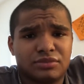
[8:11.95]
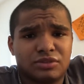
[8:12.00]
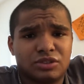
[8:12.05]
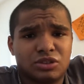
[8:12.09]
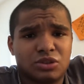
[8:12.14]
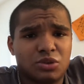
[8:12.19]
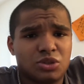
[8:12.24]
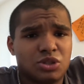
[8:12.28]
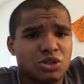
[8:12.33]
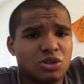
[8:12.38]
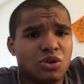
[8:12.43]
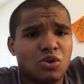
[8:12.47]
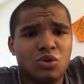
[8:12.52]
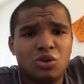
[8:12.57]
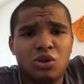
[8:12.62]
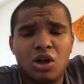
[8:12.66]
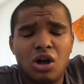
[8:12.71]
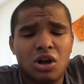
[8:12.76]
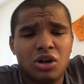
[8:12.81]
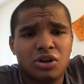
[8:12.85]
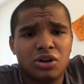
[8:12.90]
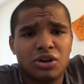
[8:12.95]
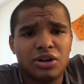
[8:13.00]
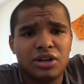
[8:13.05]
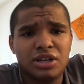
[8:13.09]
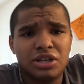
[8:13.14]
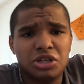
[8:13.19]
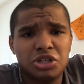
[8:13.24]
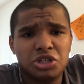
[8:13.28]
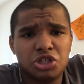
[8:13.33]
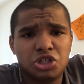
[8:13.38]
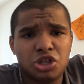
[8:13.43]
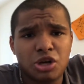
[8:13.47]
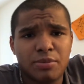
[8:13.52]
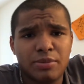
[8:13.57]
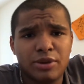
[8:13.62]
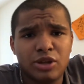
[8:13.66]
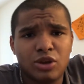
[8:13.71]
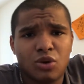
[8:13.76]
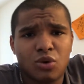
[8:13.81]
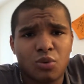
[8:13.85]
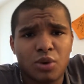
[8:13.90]
So it's no longer East
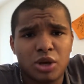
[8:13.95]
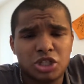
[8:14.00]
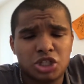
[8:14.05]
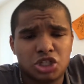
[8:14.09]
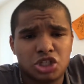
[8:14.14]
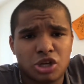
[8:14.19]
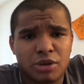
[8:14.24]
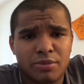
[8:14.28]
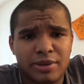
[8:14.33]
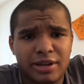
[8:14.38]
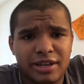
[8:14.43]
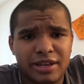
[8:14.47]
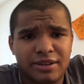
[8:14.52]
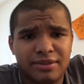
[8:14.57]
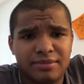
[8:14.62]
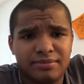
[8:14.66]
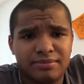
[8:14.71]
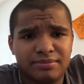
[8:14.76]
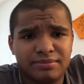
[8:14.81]
Germany or West Germany.